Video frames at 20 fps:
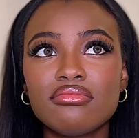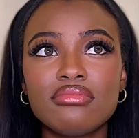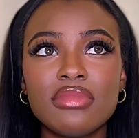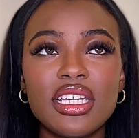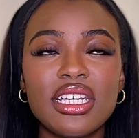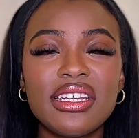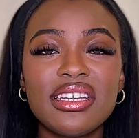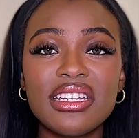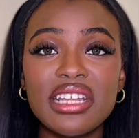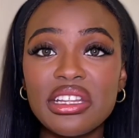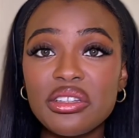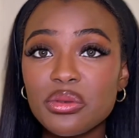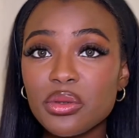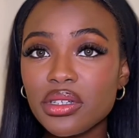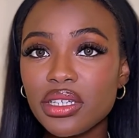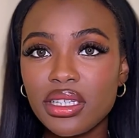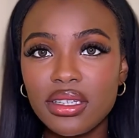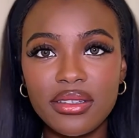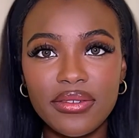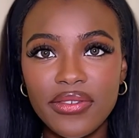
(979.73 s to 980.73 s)
a
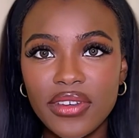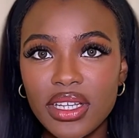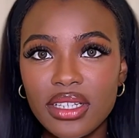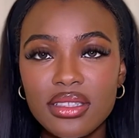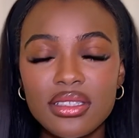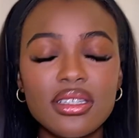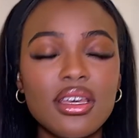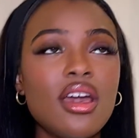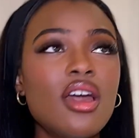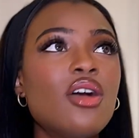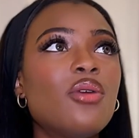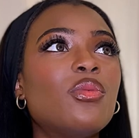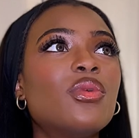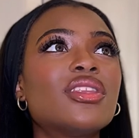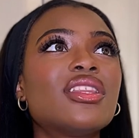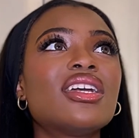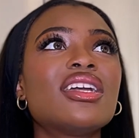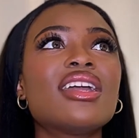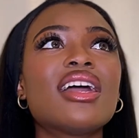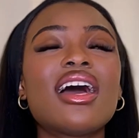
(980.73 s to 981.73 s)
networking event,
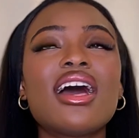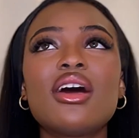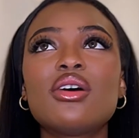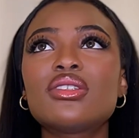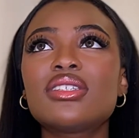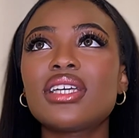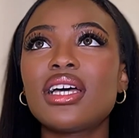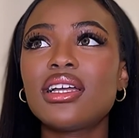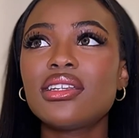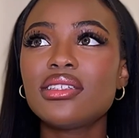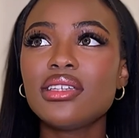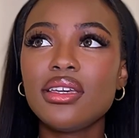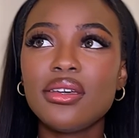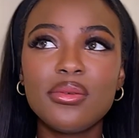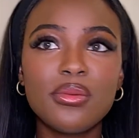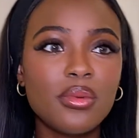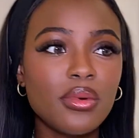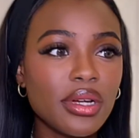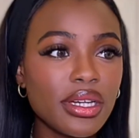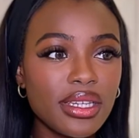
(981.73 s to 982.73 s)
whether you're out at a
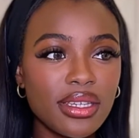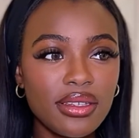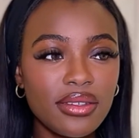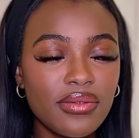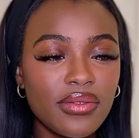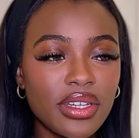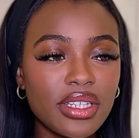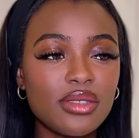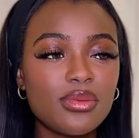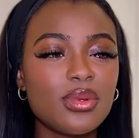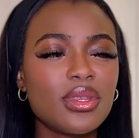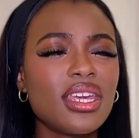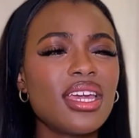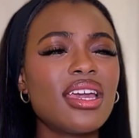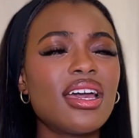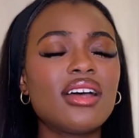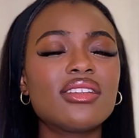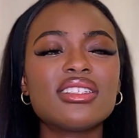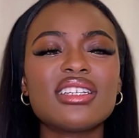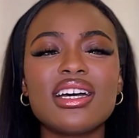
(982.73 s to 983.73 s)
work event, whether
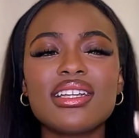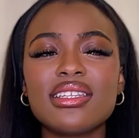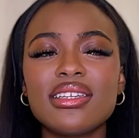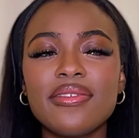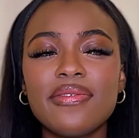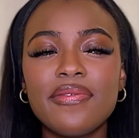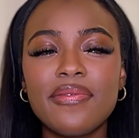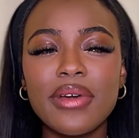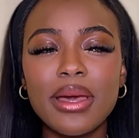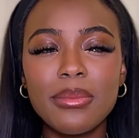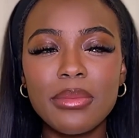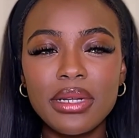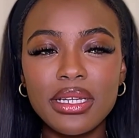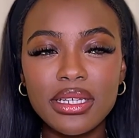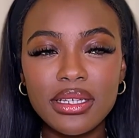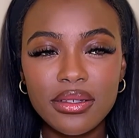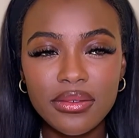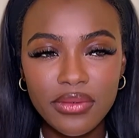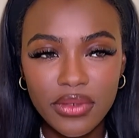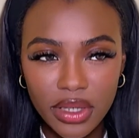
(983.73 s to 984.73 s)
you're out at a
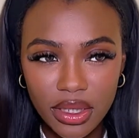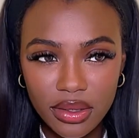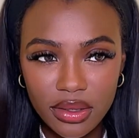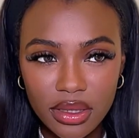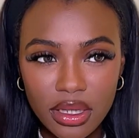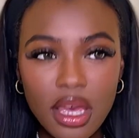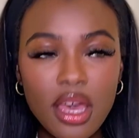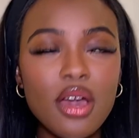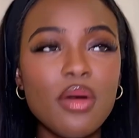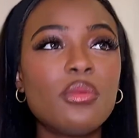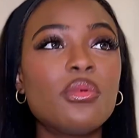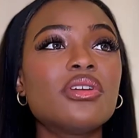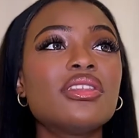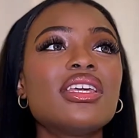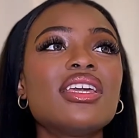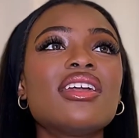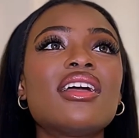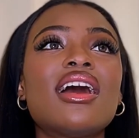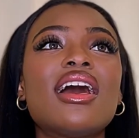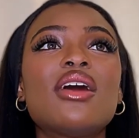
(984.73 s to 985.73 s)
family event, whether
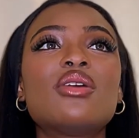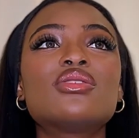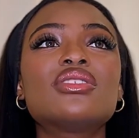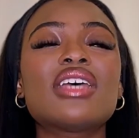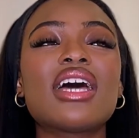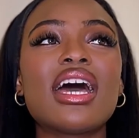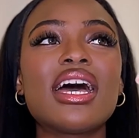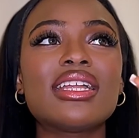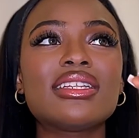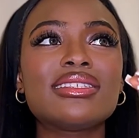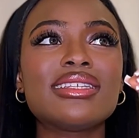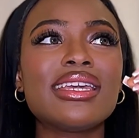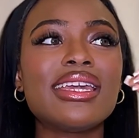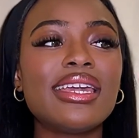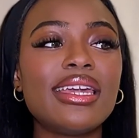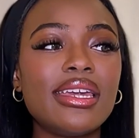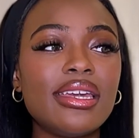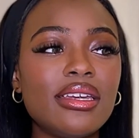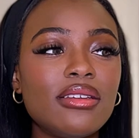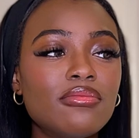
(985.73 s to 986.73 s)
you're out at
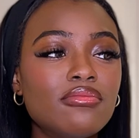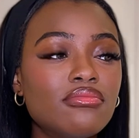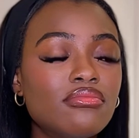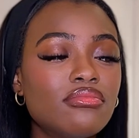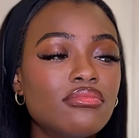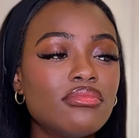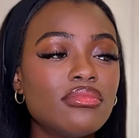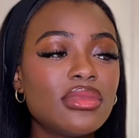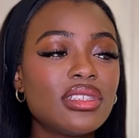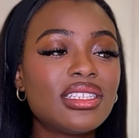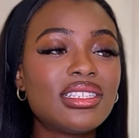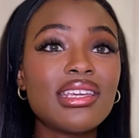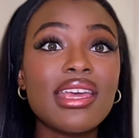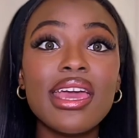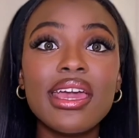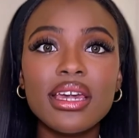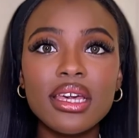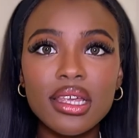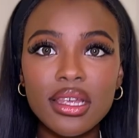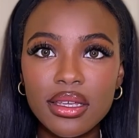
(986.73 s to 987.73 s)
a
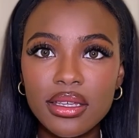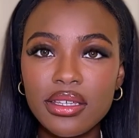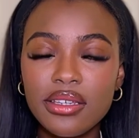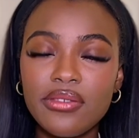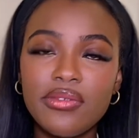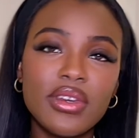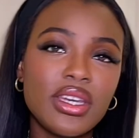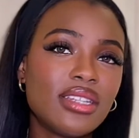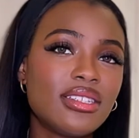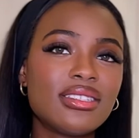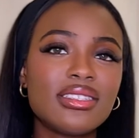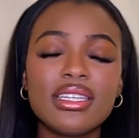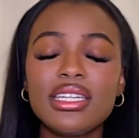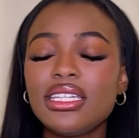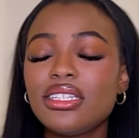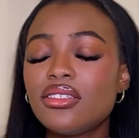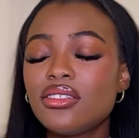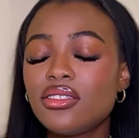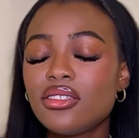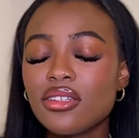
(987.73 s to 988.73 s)
tech event.
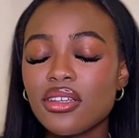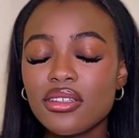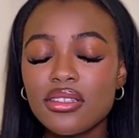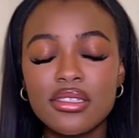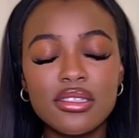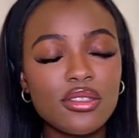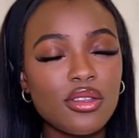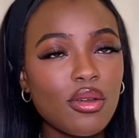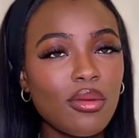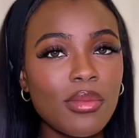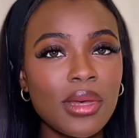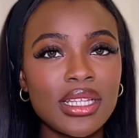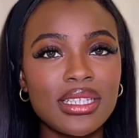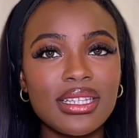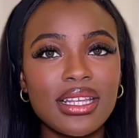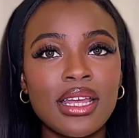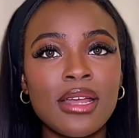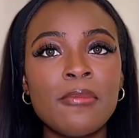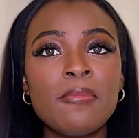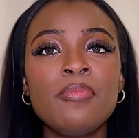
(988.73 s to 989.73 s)
It does not
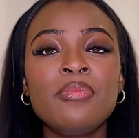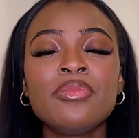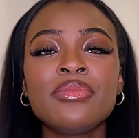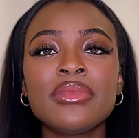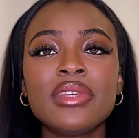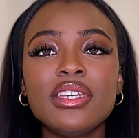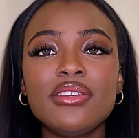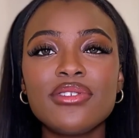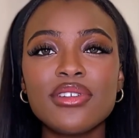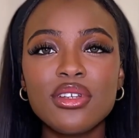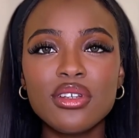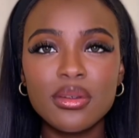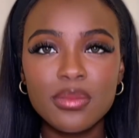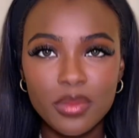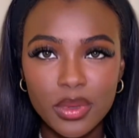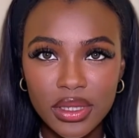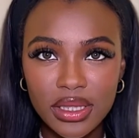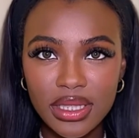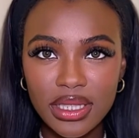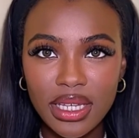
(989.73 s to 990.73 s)
matter. If you look
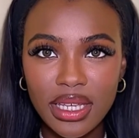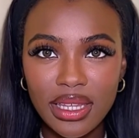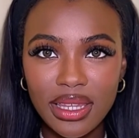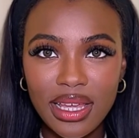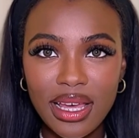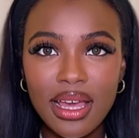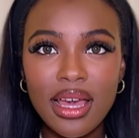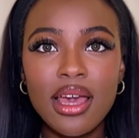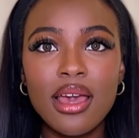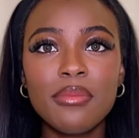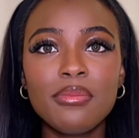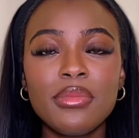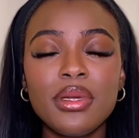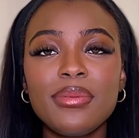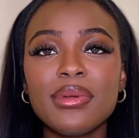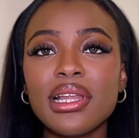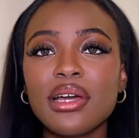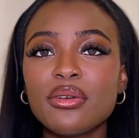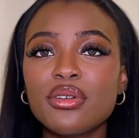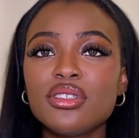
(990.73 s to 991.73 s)
put together,
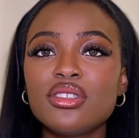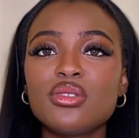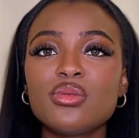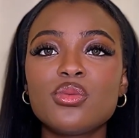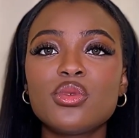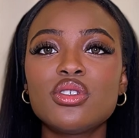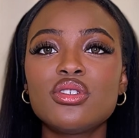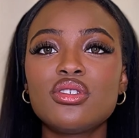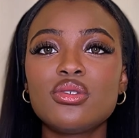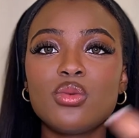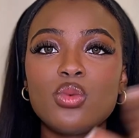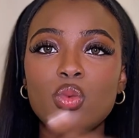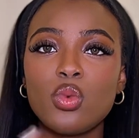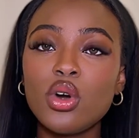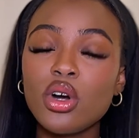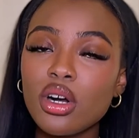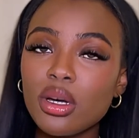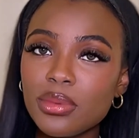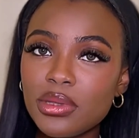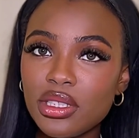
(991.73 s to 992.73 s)
people are going to want to
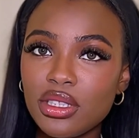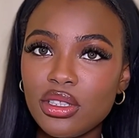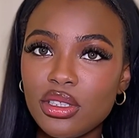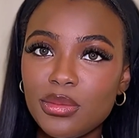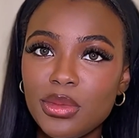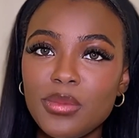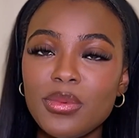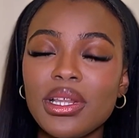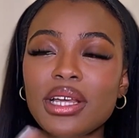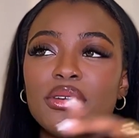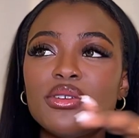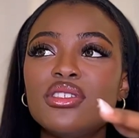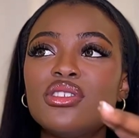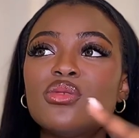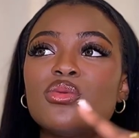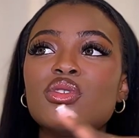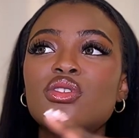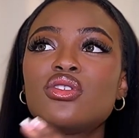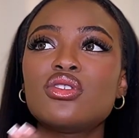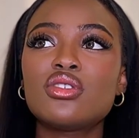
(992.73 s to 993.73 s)
walk up to you, people are going to
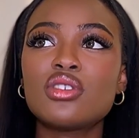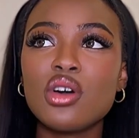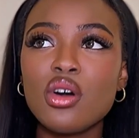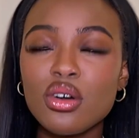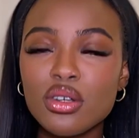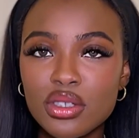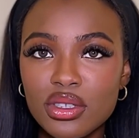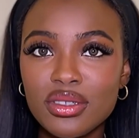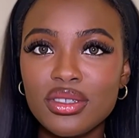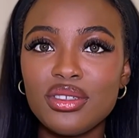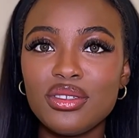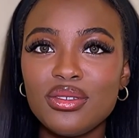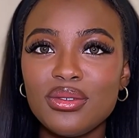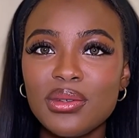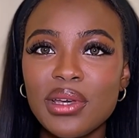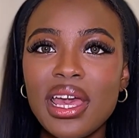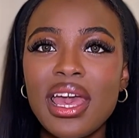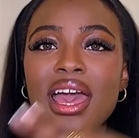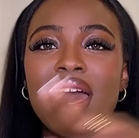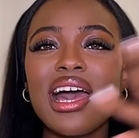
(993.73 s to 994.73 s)
want to talk to
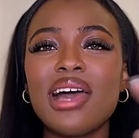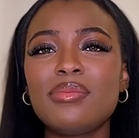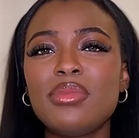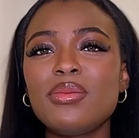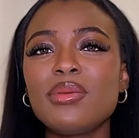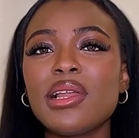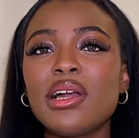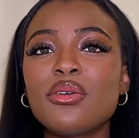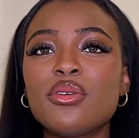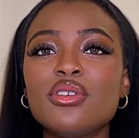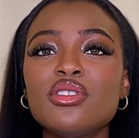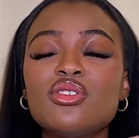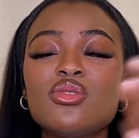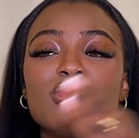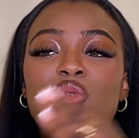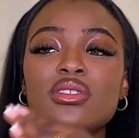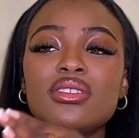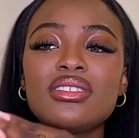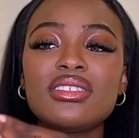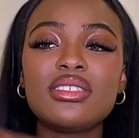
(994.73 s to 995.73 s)
you, and people are going to
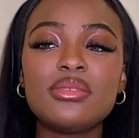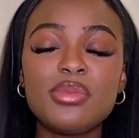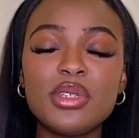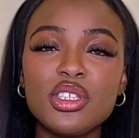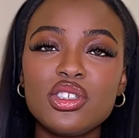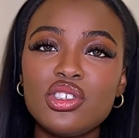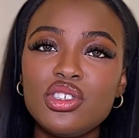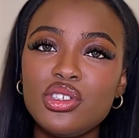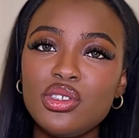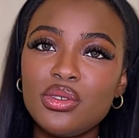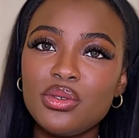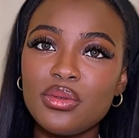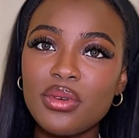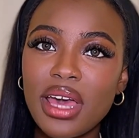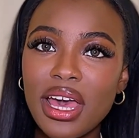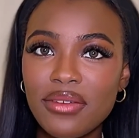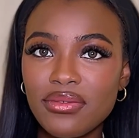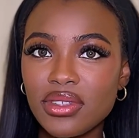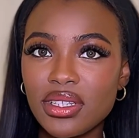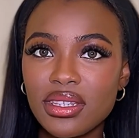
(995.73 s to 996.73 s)
want to speak to you
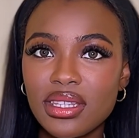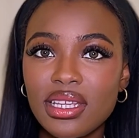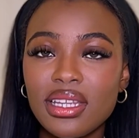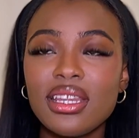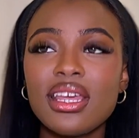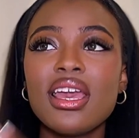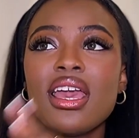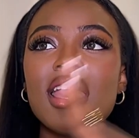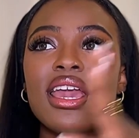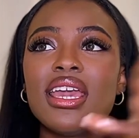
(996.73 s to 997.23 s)
after then.